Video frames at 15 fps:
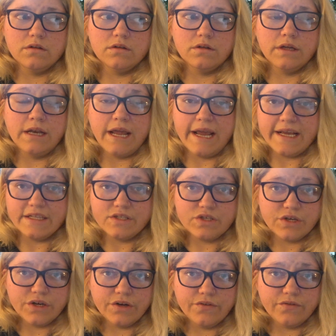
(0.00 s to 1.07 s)
an
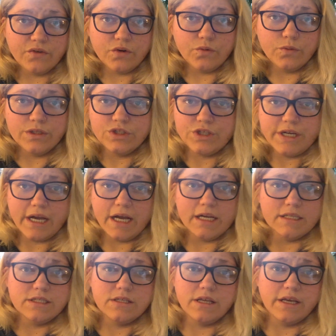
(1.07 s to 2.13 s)
answer for when she
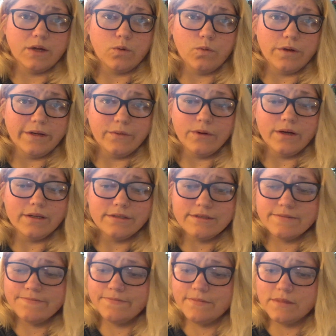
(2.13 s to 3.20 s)
asked like what it was.
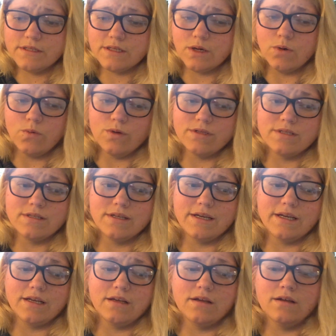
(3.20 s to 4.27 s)
So it wasn't
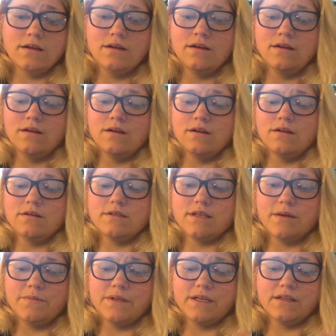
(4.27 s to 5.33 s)
like
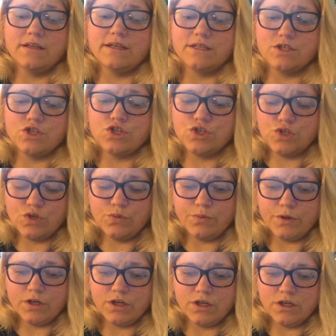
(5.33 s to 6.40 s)
something like
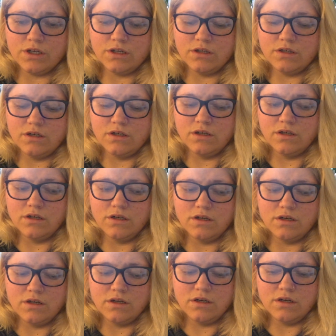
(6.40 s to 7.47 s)
super
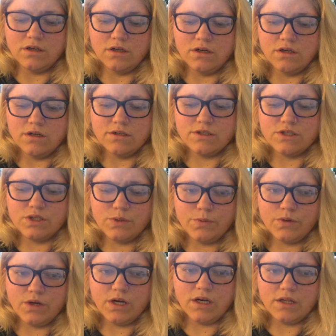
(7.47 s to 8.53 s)

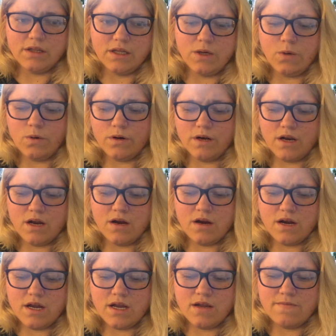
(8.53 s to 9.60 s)
super out of the
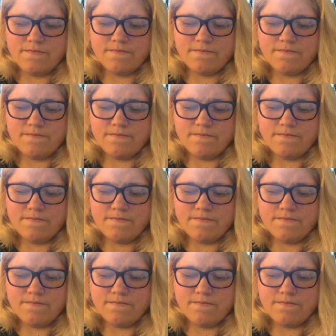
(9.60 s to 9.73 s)
ordinary.